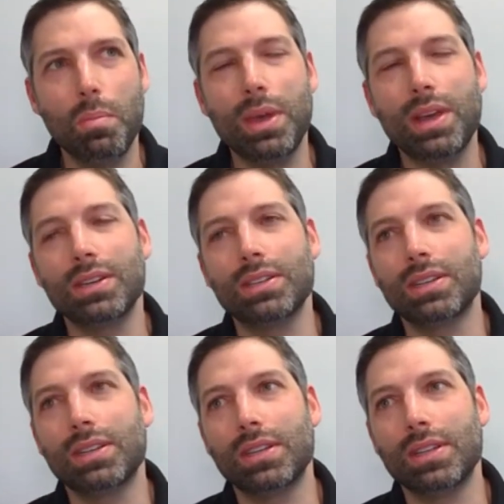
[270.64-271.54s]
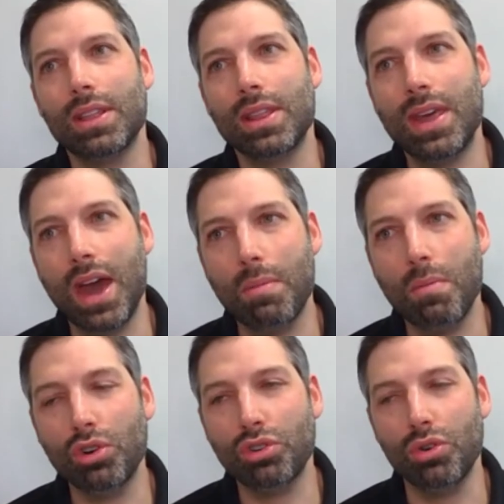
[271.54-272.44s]
because that
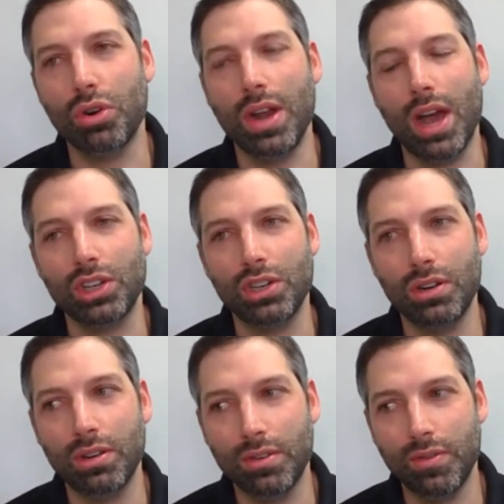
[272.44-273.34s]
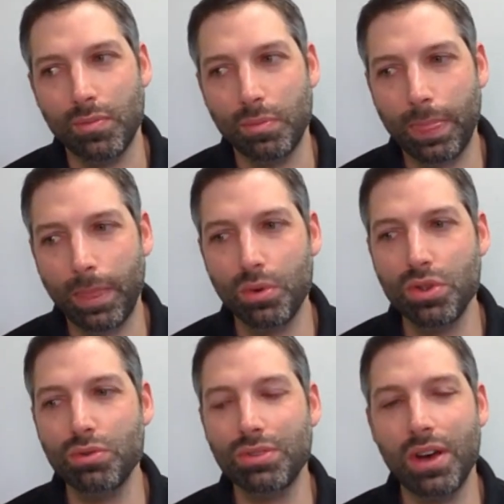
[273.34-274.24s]
emotional connection,
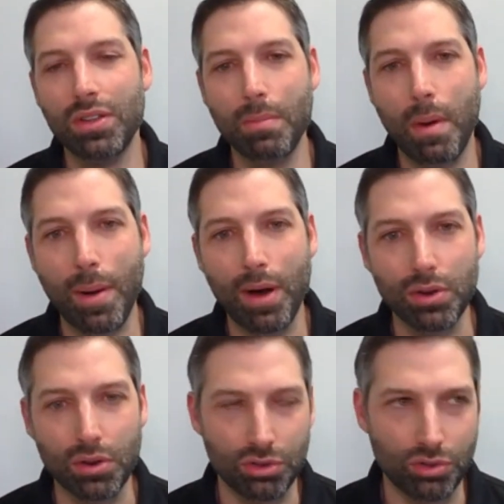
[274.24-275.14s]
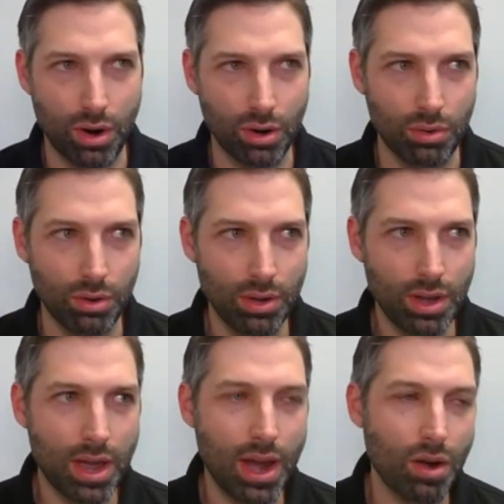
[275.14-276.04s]
when you tell them about your struggle
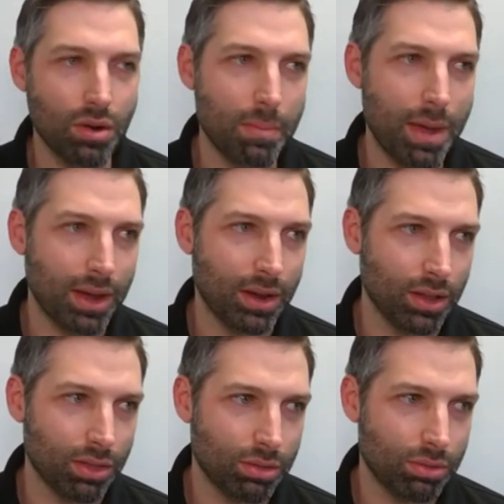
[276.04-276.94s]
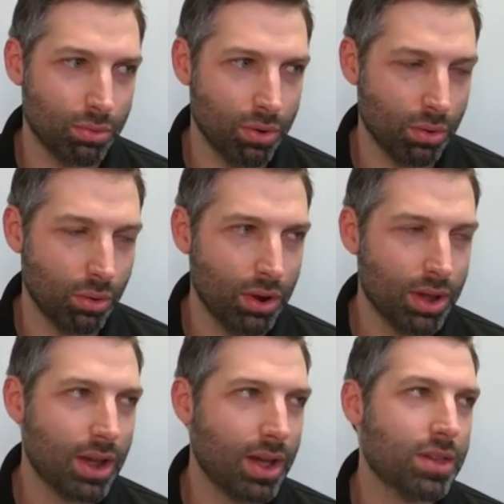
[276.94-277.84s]
and how you're making it through
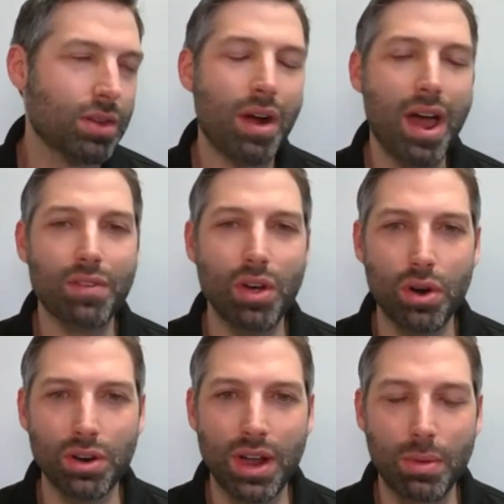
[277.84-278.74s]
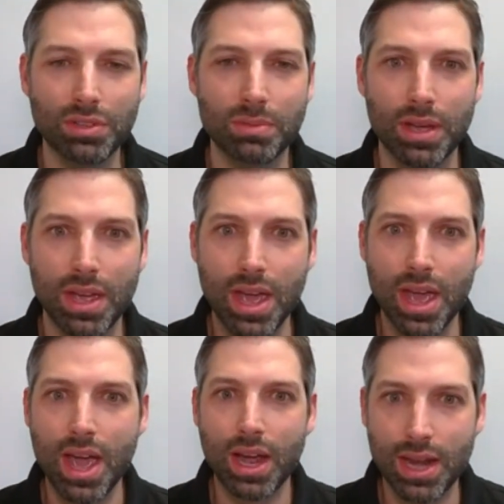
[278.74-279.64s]
and that you're having a hard time with something,
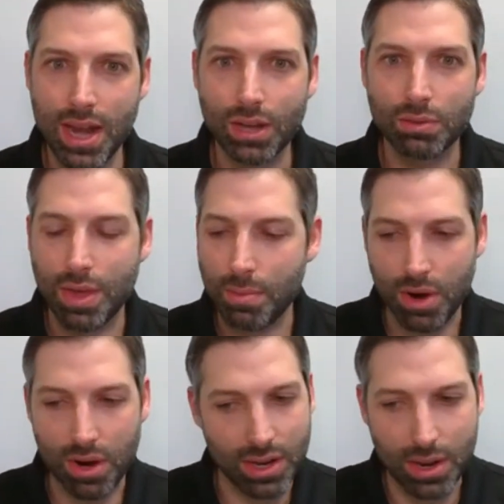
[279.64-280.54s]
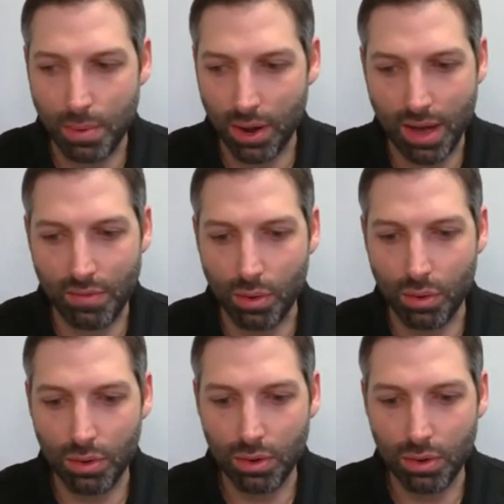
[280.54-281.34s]
it connects with them on a deeper level.